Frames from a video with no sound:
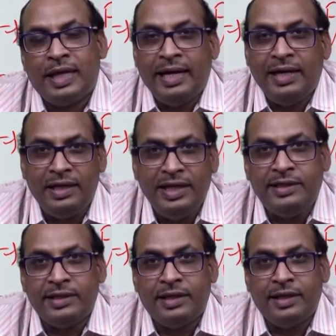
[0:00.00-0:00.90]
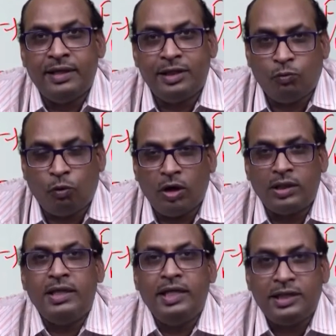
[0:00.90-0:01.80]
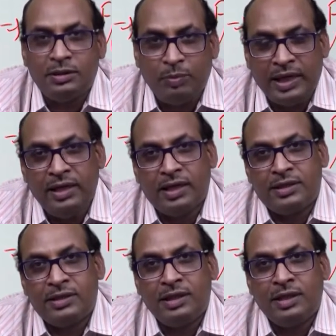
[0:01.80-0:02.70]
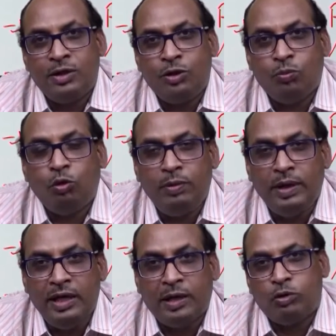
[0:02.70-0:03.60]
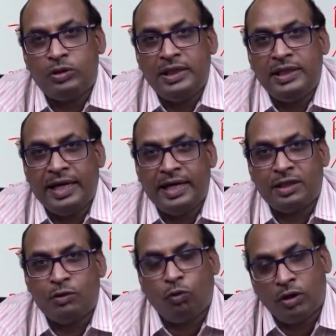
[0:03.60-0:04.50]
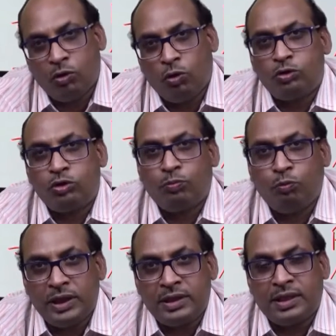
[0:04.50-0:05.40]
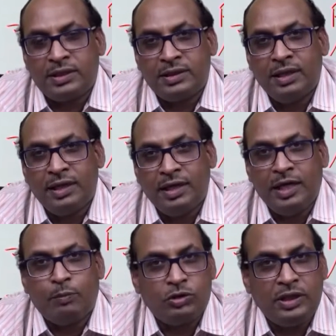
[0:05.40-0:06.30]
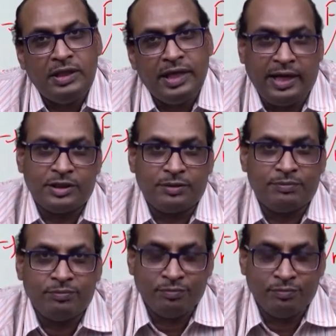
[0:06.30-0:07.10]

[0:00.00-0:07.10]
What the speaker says: And in turn, the water is making us to move in opposite direction. Water also pushes us in opposite direction.